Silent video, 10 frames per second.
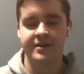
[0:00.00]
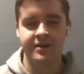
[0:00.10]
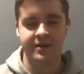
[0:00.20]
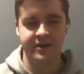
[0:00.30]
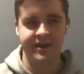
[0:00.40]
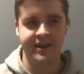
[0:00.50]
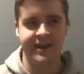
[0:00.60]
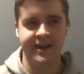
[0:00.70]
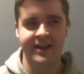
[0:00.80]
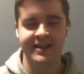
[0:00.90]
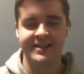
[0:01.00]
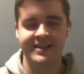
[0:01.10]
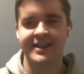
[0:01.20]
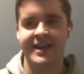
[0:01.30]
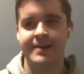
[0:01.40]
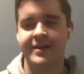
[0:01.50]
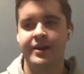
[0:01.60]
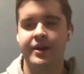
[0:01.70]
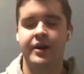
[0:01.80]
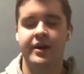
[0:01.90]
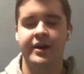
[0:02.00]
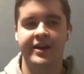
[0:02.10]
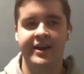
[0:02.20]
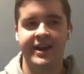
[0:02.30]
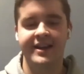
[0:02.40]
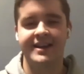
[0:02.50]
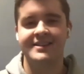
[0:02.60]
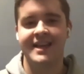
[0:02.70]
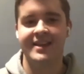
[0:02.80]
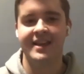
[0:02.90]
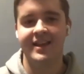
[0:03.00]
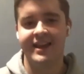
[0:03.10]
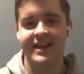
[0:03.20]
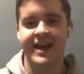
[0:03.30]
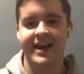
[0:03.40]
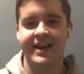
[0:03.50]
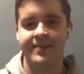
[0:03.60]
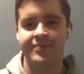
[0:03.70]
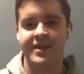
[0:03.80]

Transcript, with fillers: and like said I'm like and like say that like I